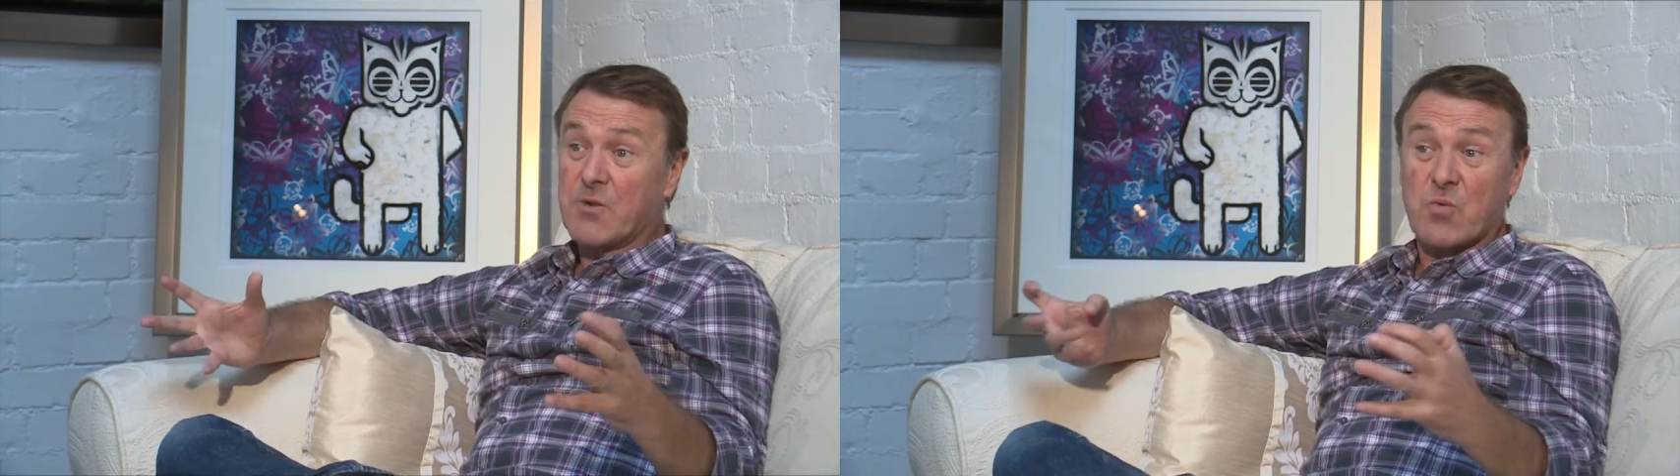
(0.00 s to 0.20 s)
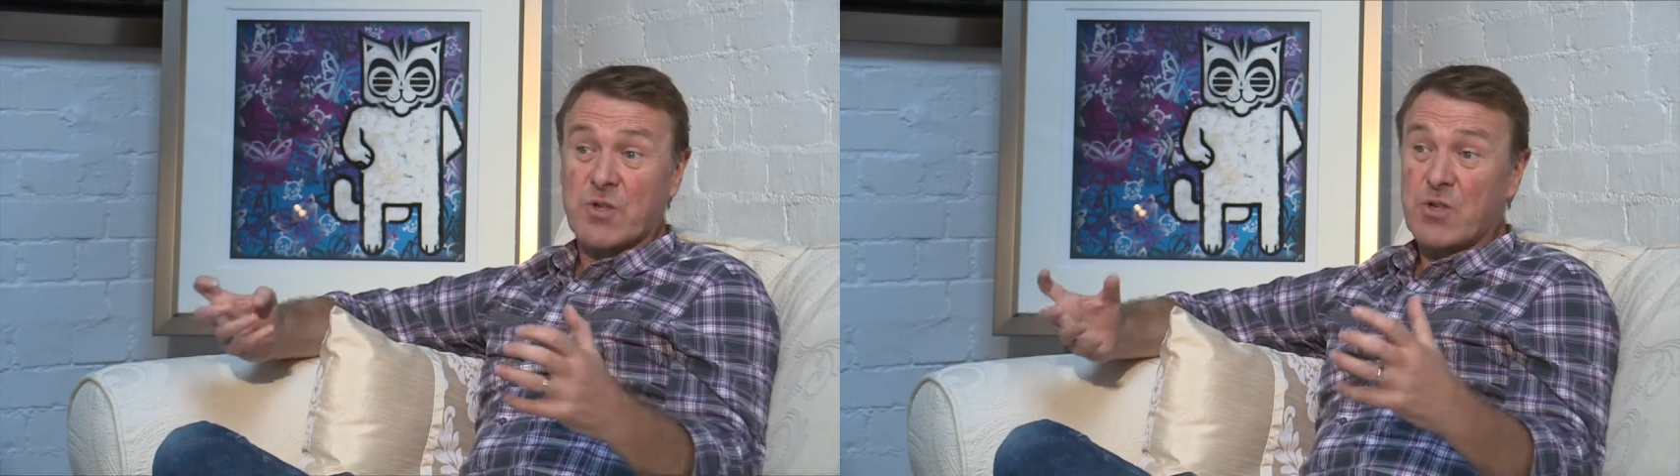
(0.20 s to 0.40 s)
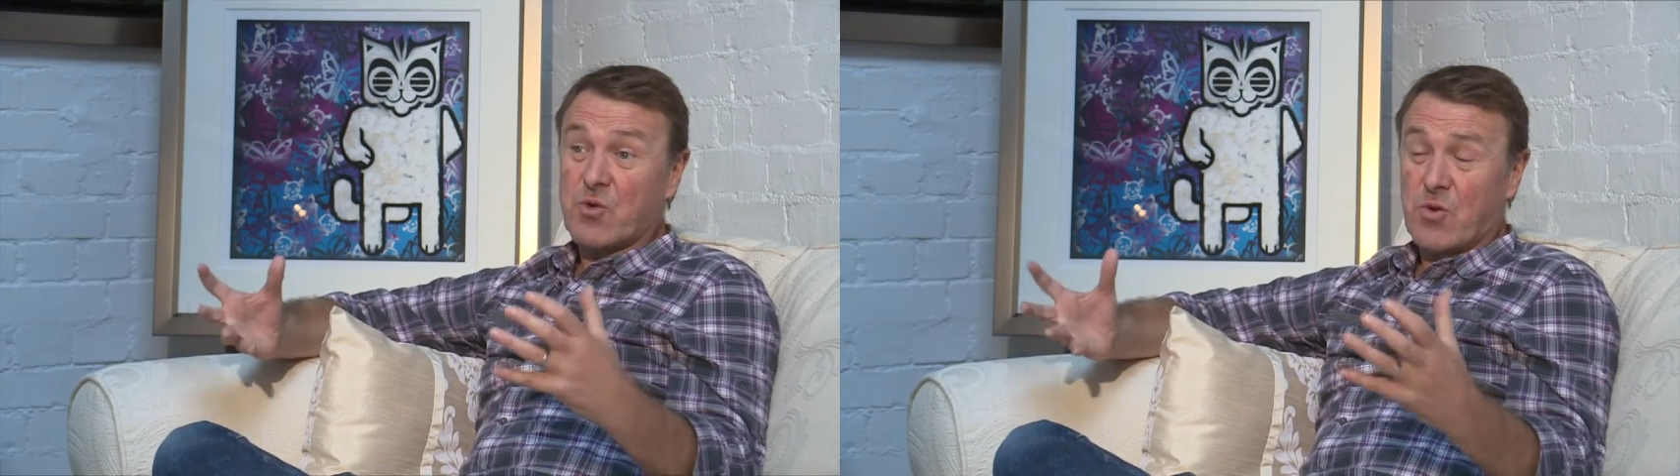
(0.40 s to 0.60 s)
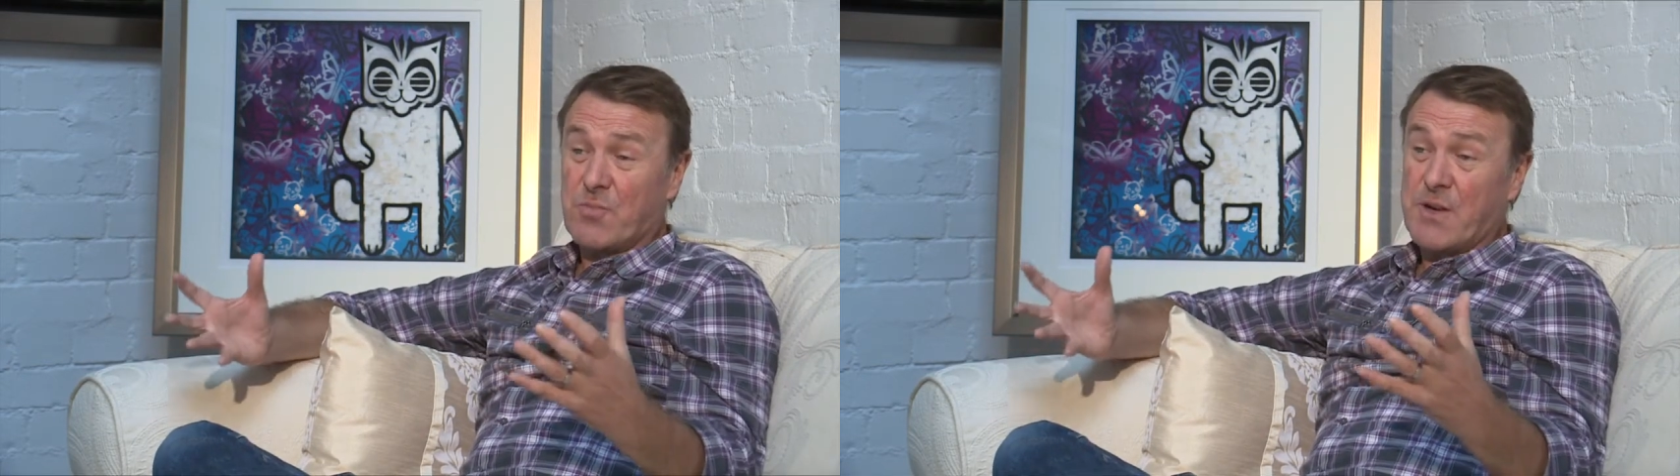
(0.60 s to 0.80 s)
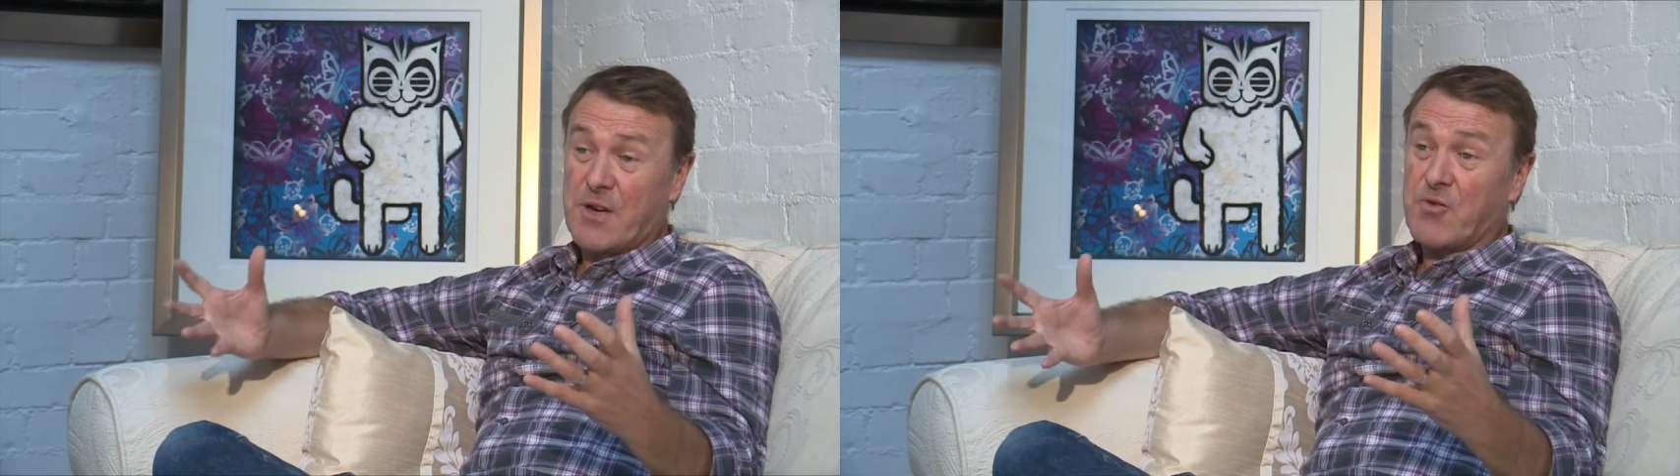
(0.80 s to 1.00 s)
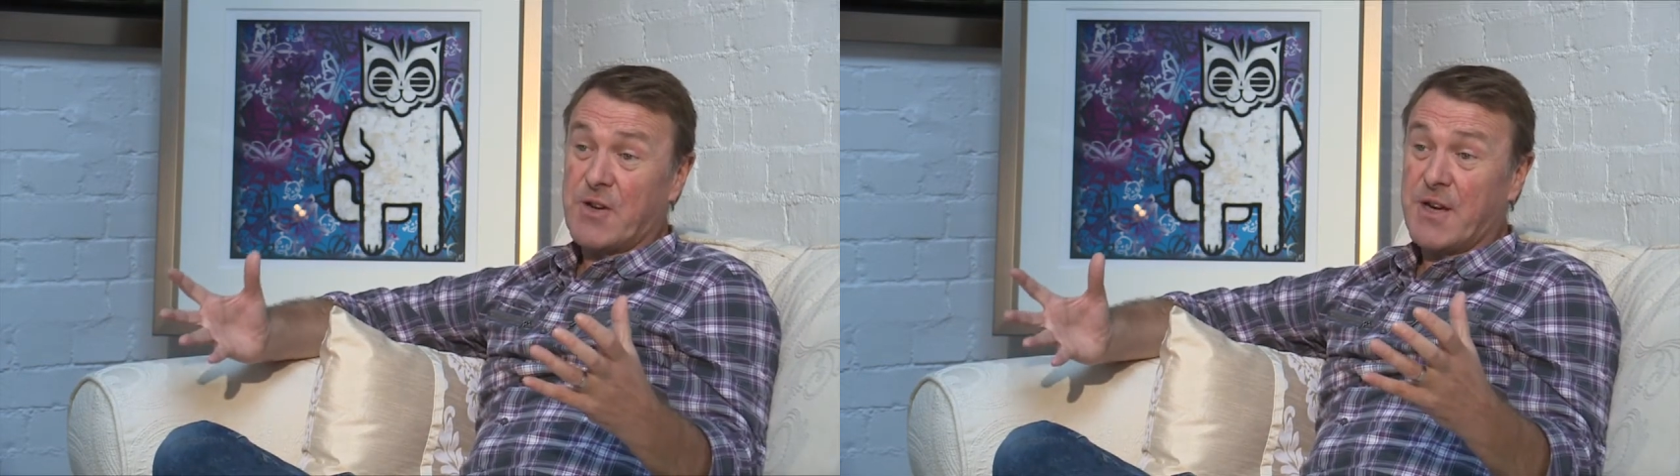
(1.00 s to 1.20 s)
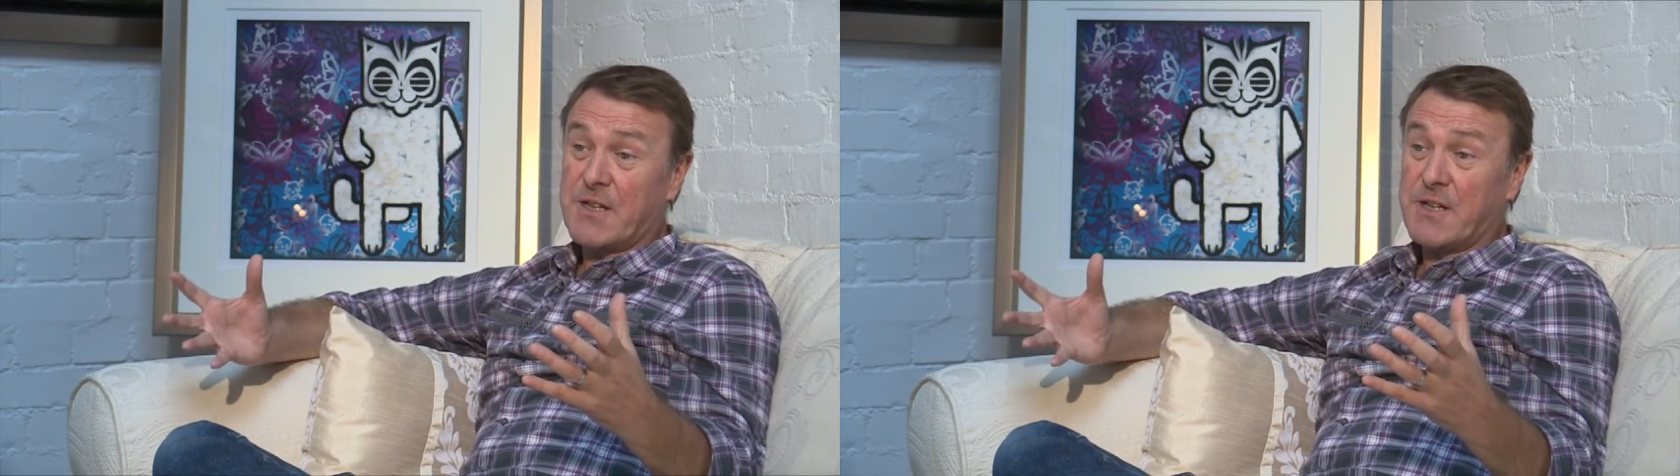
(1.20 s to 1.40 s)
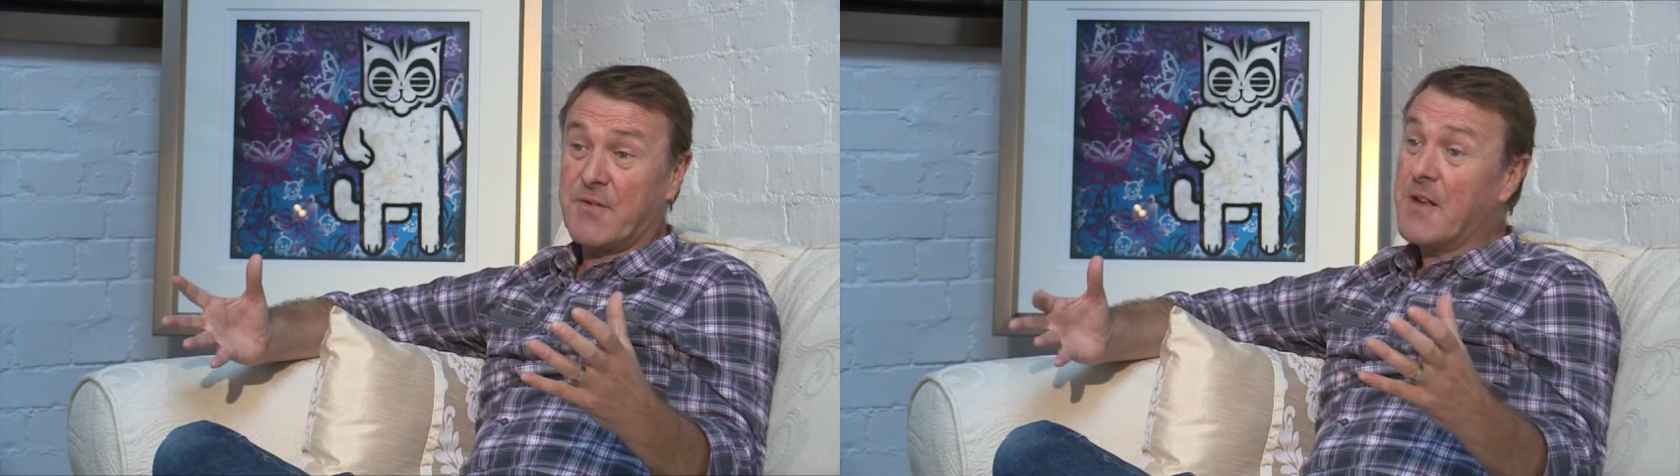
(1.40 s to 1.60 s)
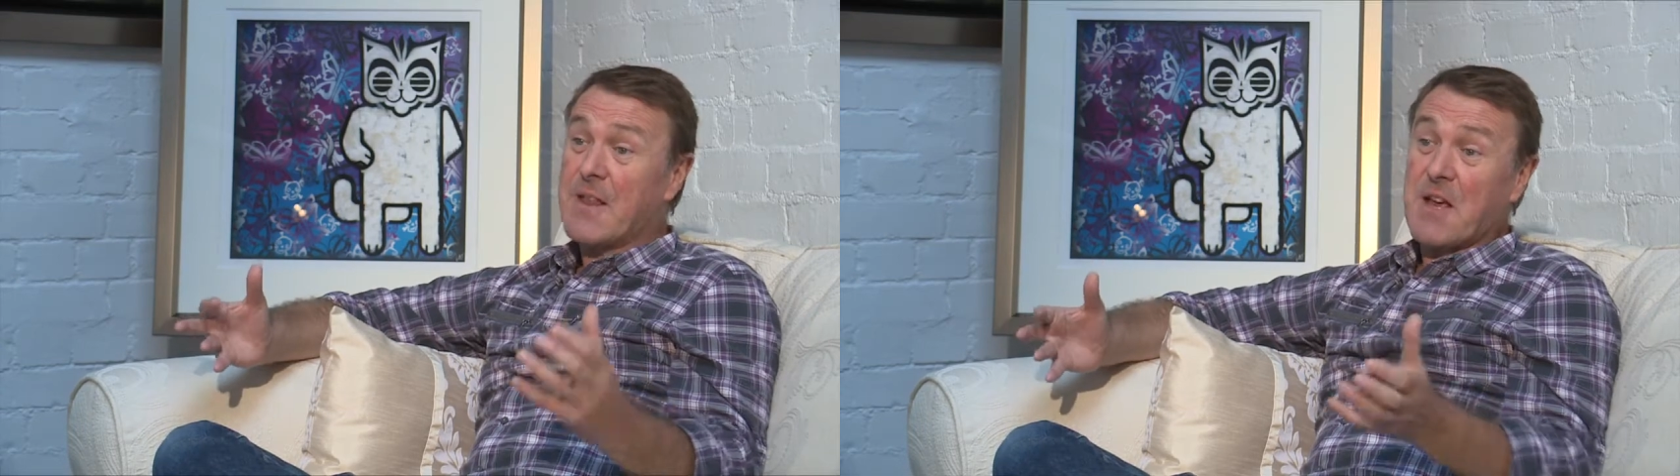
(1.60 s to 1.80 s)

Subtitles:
always enjoyed being creative,